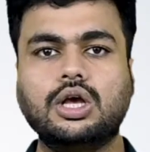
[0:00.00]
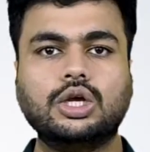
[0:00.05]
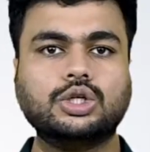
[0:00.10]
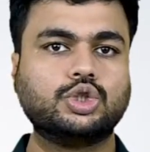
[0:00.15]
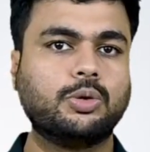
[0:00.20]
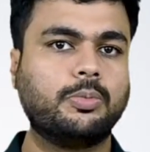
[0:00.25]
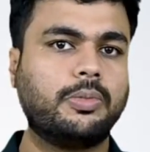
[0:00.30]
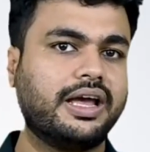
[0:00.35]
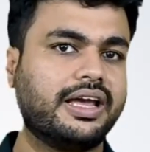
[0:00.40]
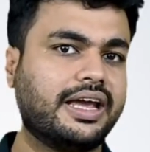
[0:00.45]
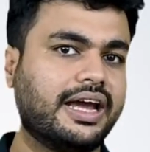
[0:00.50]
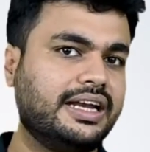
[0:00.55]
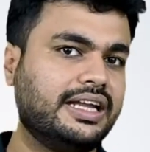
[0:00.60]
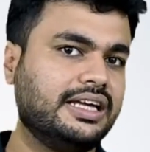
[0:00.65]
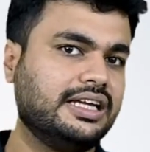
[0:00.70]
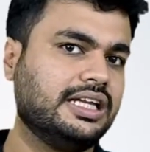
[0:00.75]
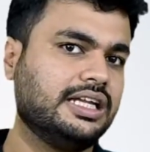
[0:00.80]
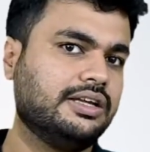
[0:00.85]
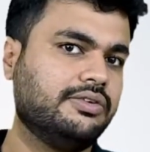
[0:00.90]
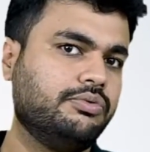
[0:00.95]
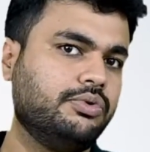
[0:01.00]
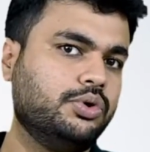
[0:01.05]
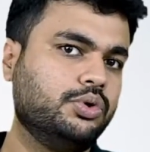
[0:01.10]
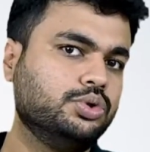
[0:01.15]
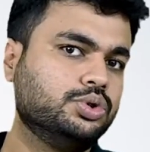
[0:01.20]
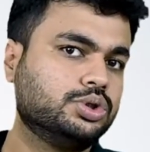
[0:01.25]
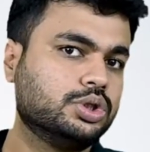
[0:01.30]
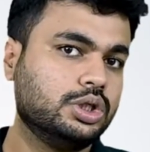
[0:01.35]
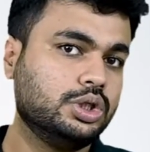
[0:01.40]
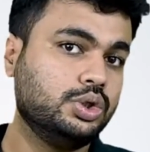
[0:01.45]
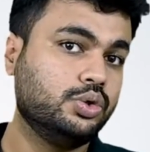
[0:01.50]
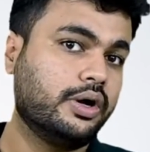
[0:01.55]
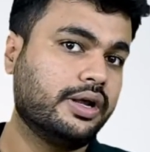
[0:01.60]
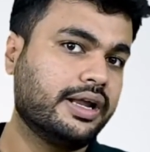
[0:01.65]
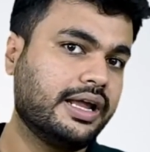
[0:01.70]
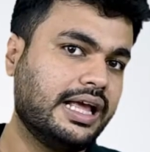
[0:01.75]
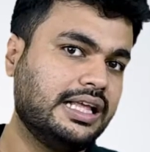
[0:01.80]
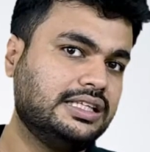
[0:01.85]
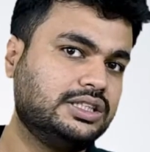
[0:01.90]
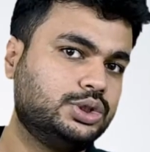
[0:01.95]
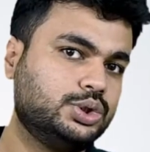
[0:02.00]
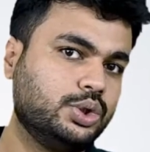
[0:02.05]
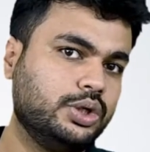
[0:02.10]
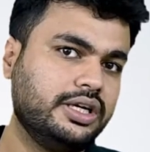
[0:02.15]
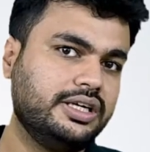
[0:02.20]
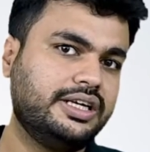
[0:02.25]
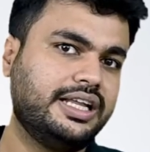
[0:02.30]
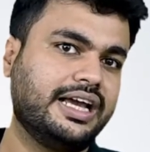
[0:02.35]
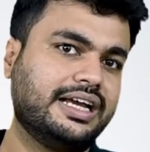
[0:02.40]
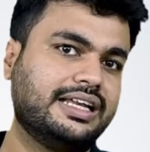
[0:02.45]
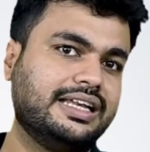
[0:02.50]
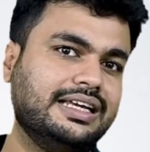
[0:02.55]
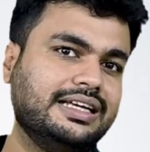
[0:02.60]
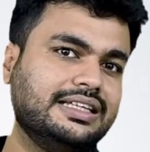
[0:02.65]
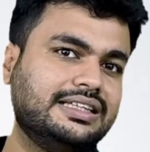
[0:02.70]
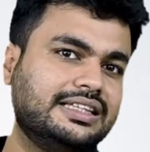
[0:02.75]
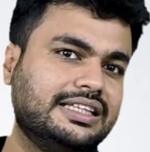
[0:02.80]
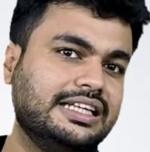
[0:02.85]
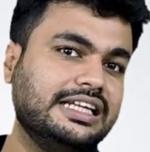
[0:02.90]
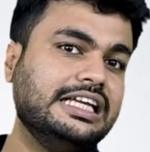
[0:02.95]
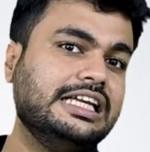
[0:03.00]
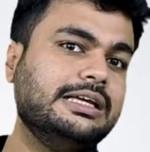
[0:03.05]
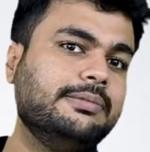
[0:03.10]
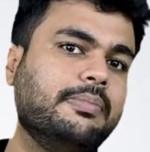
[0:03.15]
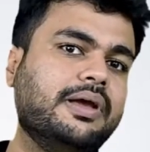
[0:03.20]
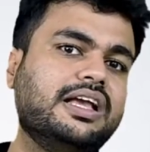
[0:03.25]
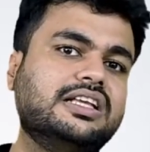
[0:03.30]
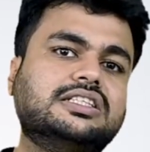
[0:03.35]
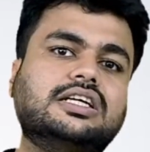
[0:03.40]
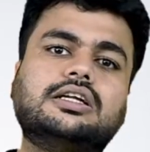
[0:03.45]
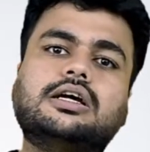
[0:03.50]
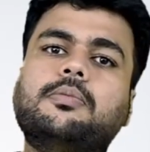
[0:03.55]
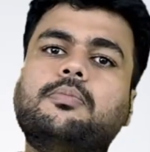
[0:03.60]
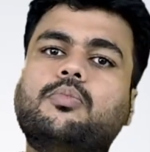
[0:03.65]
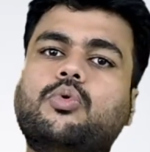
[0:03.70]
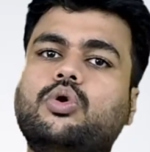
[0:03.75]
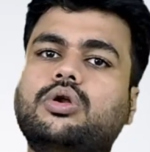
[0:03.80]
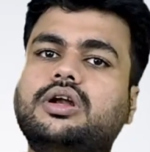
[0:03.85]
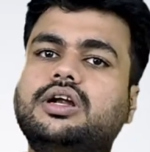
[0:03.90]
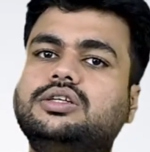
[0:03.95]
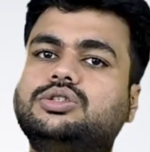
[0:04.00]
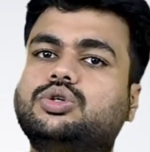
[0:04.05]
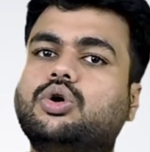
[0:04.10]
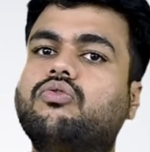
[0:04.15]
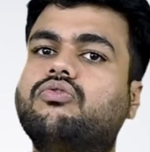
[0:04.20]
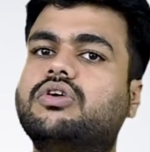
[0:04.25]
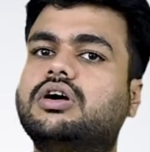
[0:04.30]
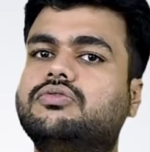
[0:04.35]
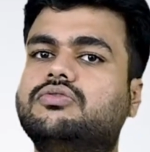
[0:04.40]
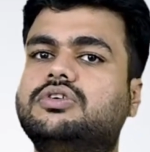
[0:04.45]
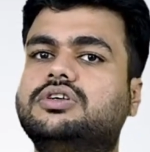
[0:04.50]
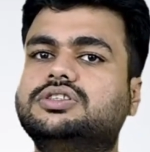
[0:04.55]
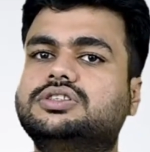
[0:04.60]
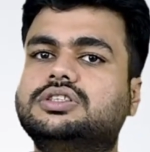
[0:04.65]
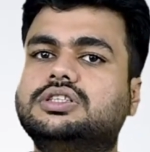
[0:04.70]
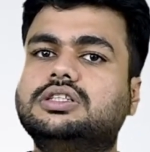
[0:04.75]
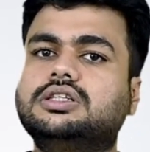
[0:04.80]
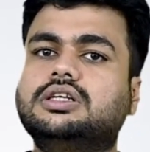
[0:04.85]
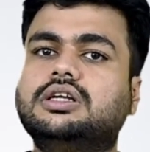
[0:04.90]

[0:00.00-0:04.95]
So by getting reviews, you are actually tackling 3 major components of conversion: